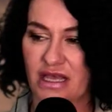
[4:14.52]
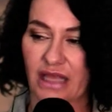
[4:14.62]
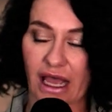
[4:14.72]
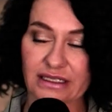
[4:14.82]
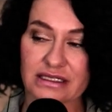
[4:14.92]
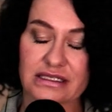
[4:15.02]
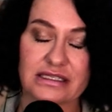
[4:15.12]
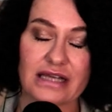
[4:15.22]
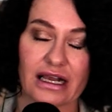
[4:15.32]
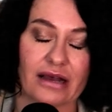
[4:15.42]
ISIS
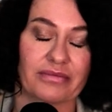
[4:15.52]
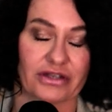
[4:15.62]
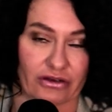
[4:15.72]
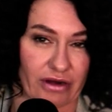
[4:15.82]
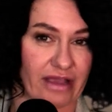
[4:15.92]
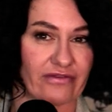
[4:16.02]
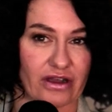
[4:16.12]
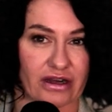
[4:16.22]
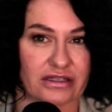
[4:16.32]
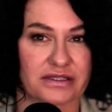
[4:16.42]
dug up their
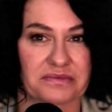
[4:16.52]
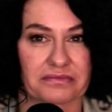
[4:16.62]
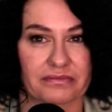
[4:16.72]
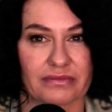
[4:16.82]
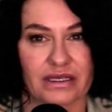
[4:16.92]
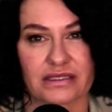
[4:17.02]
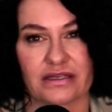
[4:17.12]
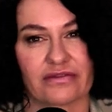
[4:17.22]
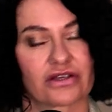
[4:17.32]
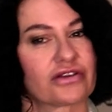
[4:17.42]
graveyards because
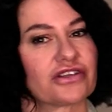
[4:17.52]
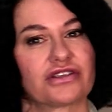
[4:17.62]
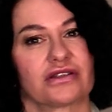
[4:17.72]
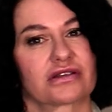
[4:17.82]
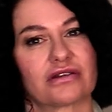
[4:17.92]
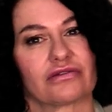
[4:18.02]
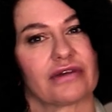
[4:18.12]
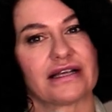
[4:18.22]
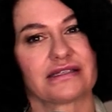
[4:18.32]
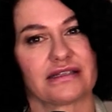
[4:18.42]
even the Christians couldn't
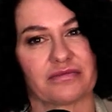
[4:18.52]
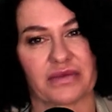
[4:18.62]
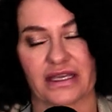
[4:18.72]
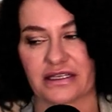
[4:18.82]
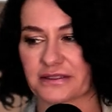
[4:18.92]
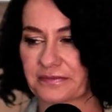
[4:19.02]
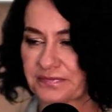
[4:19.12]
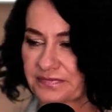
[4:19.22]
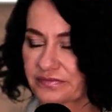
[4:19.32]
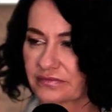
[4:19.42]
rest in peace.
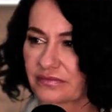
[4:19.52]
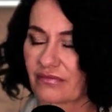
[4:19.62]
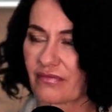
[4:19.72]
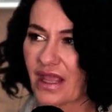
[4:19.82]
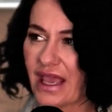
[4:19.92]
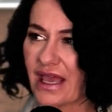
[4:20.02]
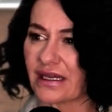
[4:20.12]
And